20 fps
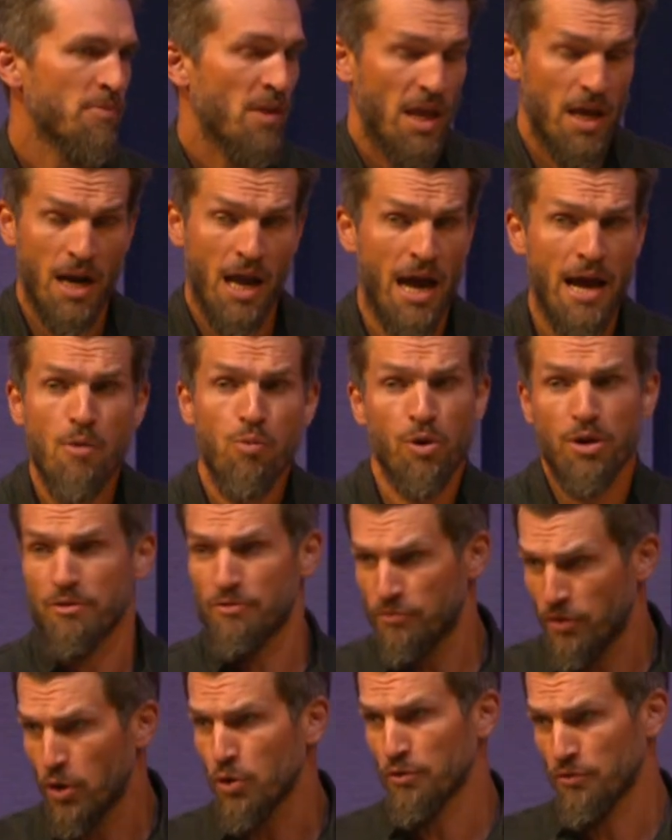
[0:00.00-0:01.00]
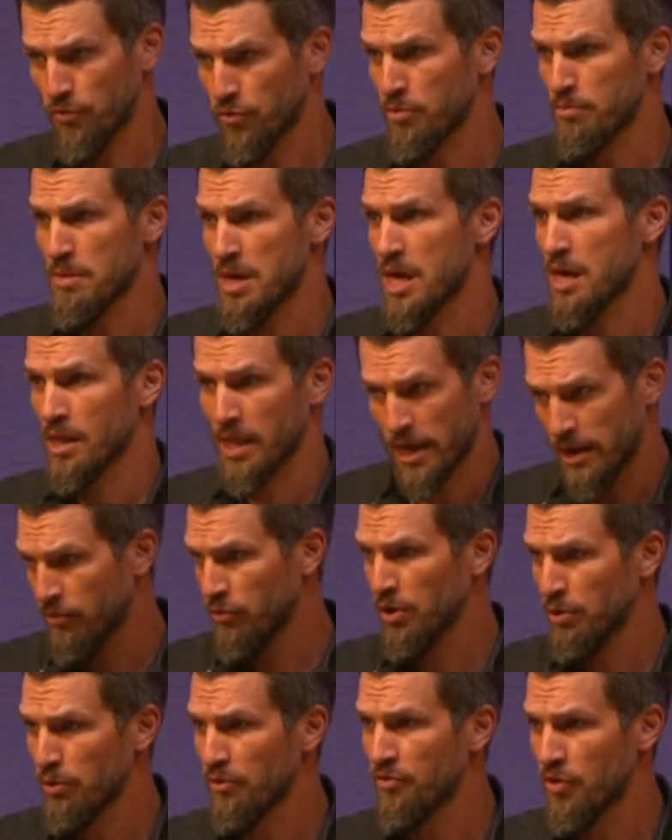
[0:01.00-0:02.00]
And I wouldn't vote for me. Like, if
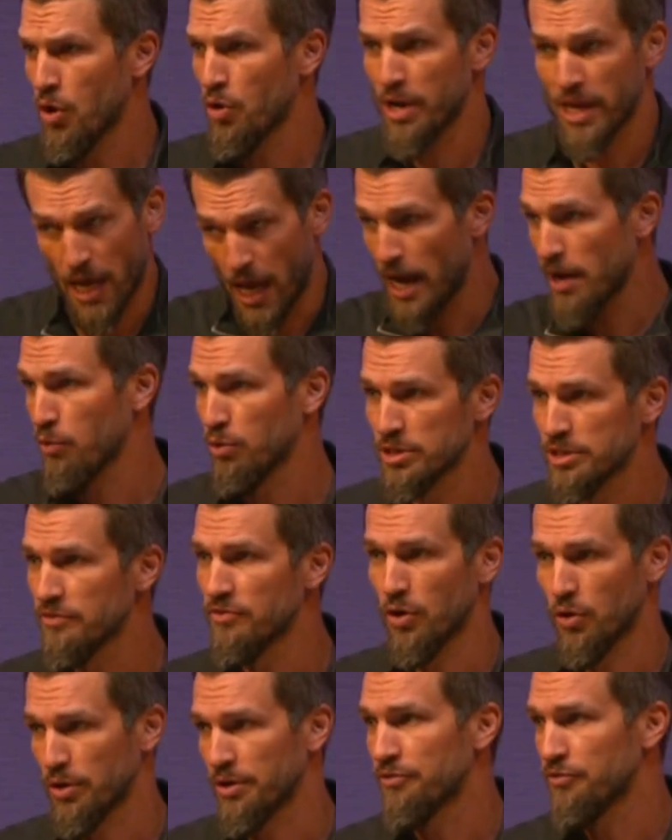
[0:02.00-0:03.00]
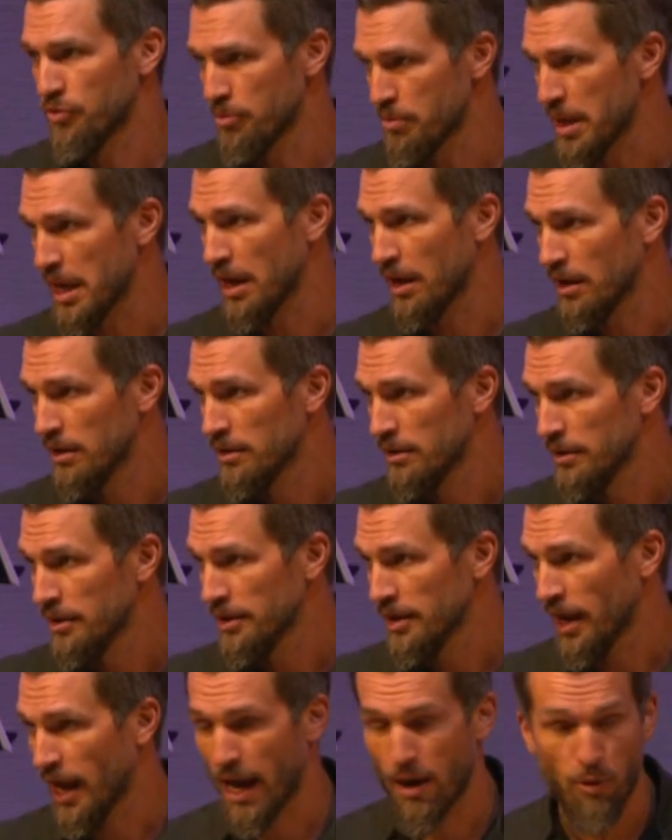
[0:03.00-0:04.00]
we were voting, I wouldn't have voted for me.
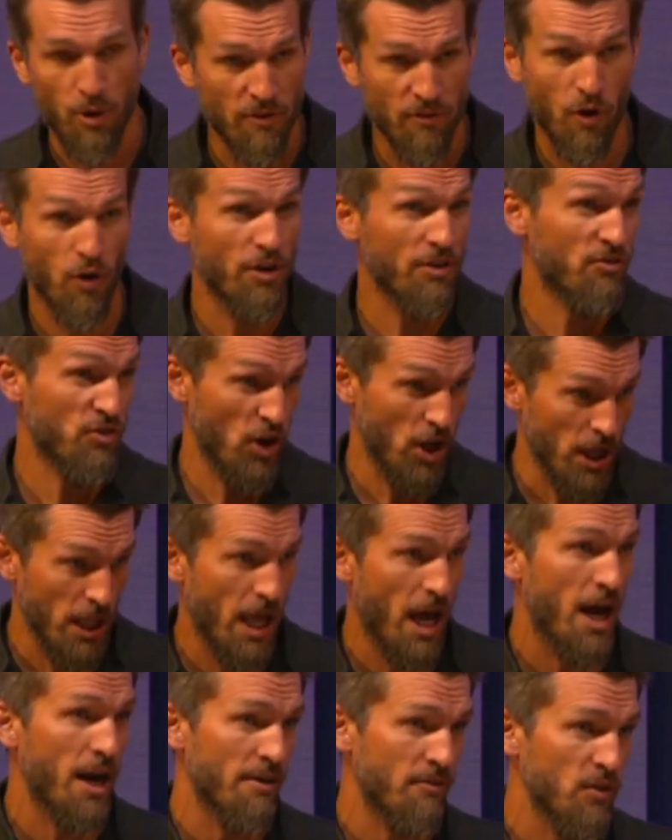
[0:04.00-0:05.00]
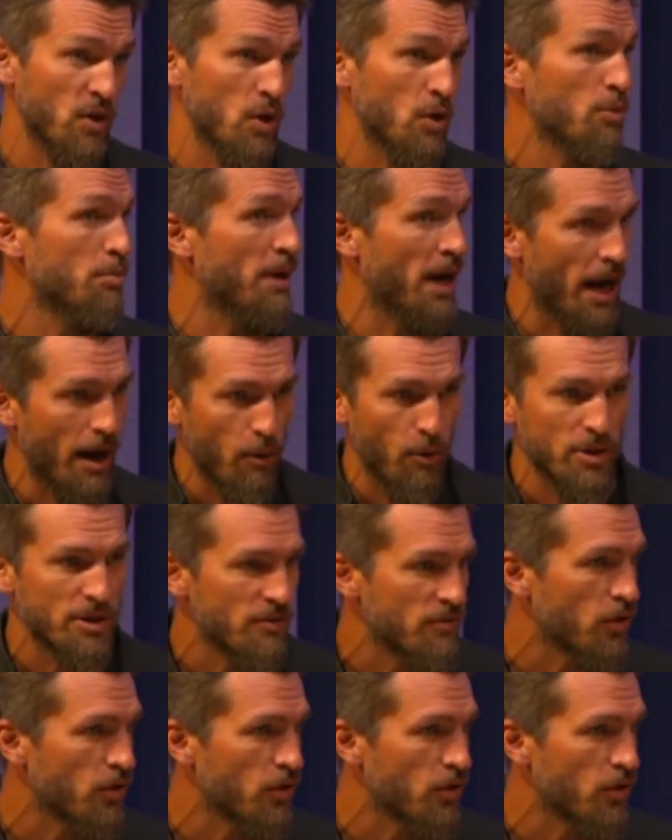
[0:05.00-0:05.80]
Okay, I would have voted for a lot of you, but I wouldn't have